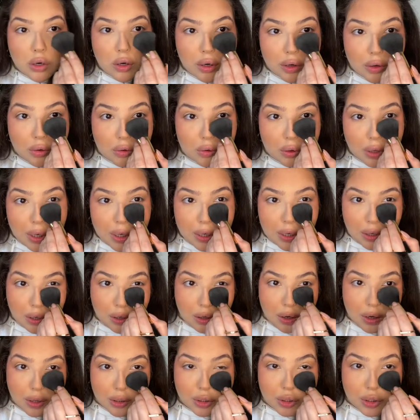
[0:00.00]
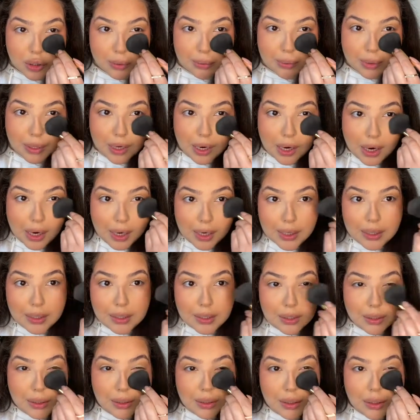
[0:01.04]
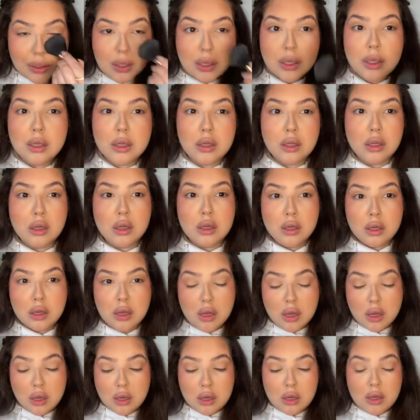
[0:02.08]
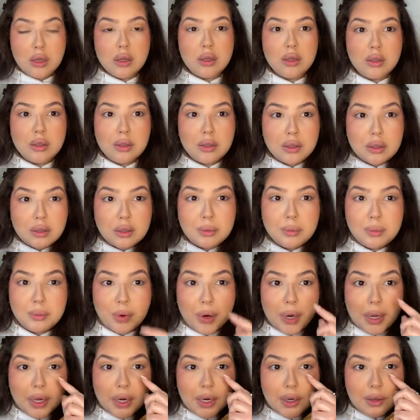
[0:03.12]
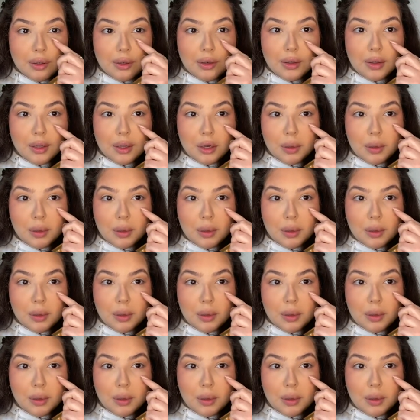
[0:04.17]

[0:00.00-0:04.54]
right under my eyes to brighten a little